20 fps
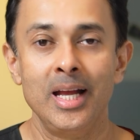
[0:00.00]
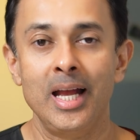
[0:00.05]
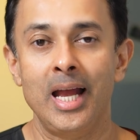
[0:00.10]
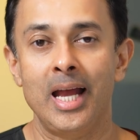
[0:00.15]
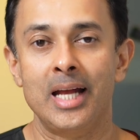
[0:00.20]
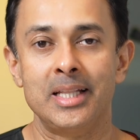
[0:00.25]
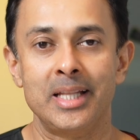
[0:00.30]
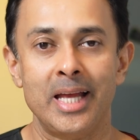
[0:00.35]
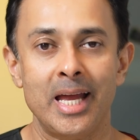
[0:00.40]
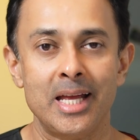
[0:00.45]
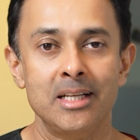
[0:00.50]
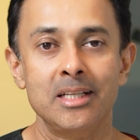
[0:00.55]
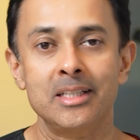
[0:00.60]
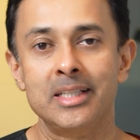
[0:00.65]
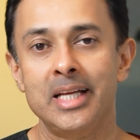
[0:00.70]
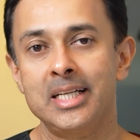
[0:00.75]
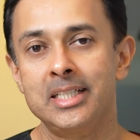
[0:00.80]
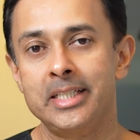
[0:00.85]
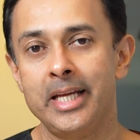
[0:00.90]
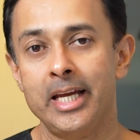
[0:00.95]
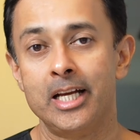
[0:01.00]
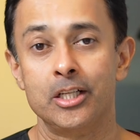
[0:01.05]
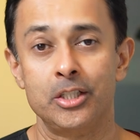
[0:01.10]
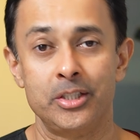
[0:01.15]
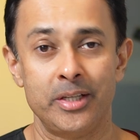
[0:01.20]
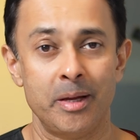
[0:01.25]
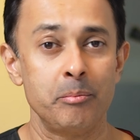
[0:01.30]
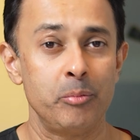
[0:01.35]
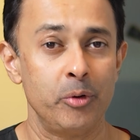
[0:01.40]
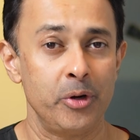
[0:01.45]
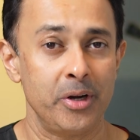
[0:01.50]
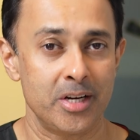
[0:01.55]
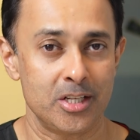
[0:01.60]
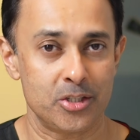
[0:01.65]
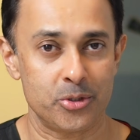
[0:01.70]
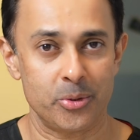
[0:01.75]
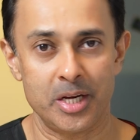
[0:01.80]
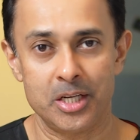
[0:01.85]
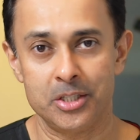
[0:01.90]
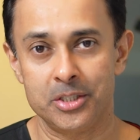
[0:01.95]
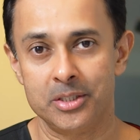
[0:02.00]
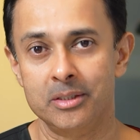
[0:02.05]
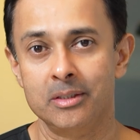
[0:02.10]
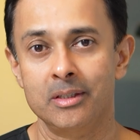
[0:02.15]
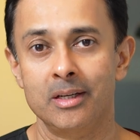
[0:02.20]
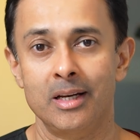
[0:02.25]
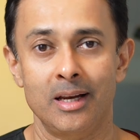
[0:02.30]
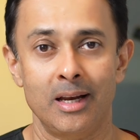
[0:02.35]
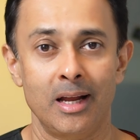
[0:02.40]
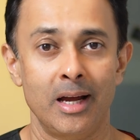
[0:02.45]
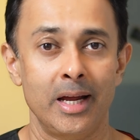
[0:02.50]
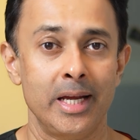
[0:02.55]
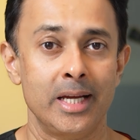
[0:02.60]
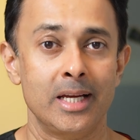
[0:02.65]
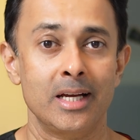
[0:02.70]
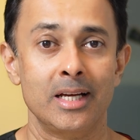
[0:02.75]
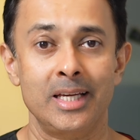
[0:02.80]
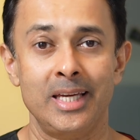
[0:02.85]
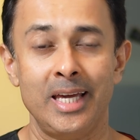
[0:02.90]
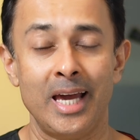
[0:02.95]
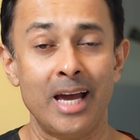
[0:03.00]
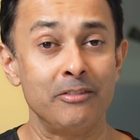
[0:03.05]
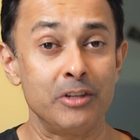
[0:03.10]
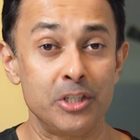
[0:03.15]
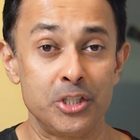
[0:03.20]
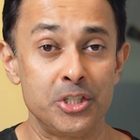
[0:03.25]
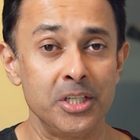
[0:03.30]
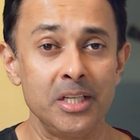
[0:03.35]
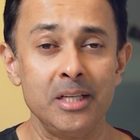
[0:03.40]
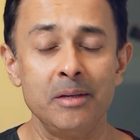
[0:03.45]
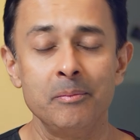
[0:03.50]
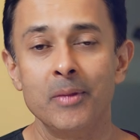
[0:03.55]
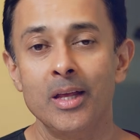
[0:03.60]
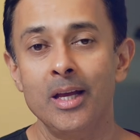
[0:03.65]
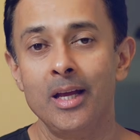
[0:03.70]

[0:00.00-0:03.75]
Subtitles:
And then they take a temporary restoration like Cavit-G